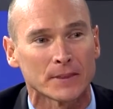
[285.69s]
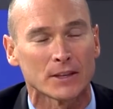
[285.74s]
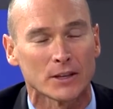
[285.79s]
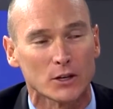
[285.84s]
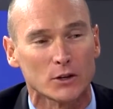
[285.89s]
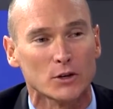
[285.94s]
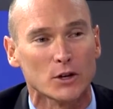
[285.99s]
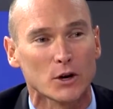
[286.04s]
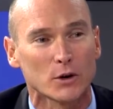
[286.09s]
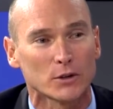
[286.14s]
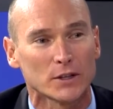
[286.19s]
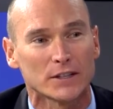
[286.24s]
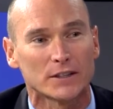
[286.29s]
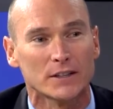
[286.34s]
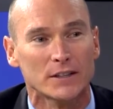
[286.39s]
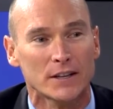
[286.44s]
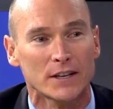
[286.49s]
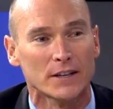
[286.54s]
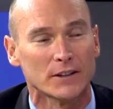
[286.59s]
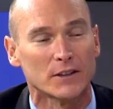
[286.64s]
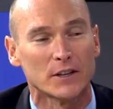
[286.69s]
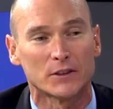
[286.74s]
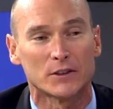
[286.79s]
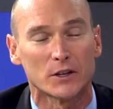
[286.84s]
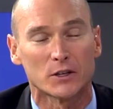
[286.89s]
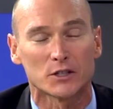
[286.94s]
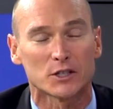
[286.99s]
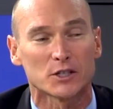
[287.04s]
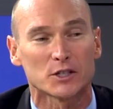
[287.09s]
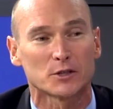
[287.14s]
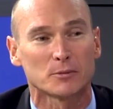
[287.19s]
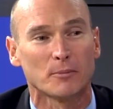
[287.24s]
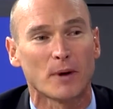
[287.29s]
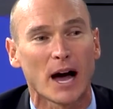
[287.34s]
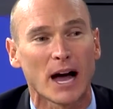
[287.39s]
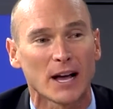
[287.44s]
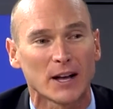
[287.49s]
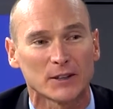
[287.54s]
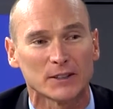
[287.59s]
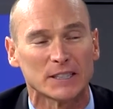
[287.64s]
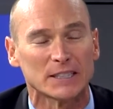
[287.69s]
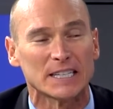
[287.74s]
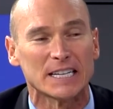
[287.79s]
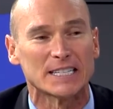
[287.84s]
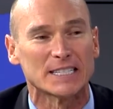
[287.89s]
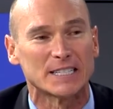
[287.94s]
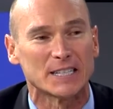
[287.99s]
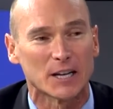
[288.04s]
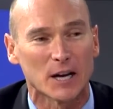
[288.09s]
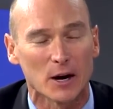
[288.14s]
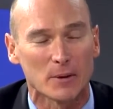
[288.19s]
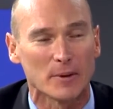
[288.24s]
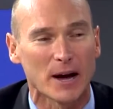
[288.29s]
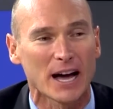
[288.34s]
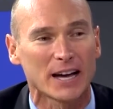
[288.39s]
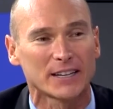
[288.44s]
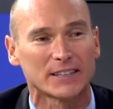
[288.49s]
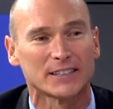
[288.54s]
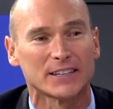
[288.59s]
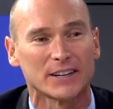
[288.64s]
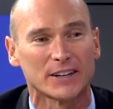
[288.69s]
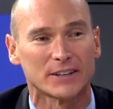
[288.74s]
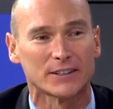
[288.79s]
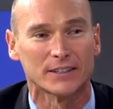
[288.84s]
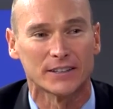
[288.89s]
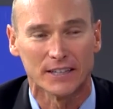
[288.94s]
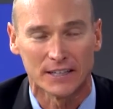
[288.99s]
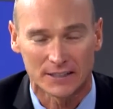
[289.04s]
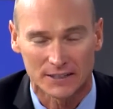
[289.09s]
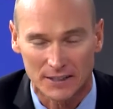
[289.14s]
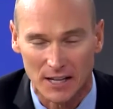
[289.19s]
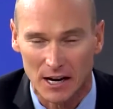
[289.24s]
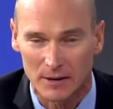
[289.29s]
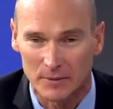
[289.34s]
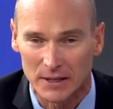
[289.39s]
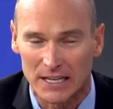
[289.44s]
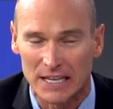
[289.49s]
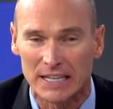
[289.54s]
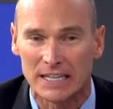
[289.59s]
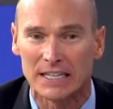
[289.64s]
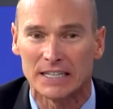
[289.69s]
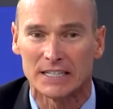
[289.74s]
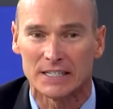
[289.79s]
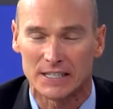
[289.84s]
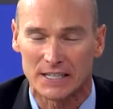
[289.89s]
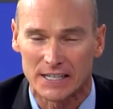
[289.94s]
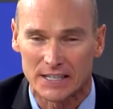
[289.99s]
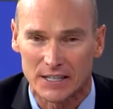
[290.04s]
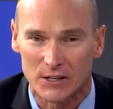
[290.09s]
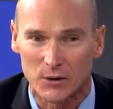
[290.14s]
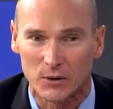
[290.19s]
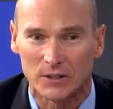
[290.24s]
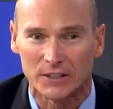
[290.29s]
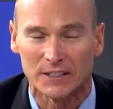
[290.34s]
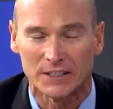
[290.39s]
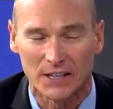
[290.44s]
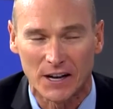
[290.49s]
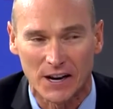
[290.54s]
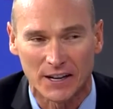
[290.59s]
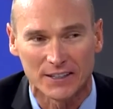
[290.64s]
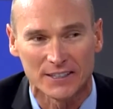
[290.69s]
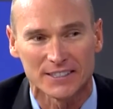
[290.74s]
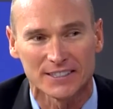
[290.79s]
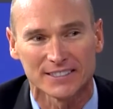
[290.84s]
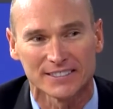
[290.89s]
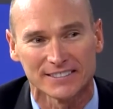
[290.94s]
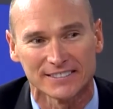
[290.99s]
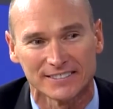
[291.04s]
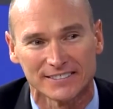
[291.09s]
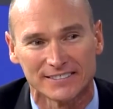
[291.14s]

You know that there's a smile that needs to come out of there. It's time to get in and see the orthodontist.